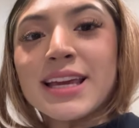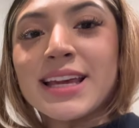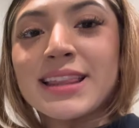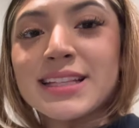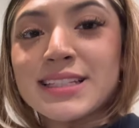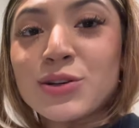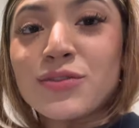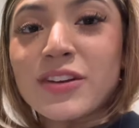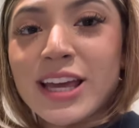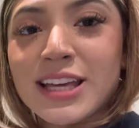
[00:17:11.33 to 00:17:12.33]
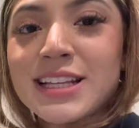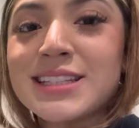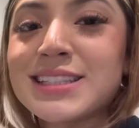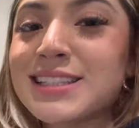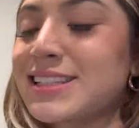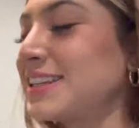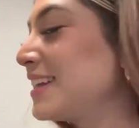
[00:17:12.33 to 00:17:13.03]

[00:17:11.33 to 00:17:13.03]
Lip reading: in this little vase.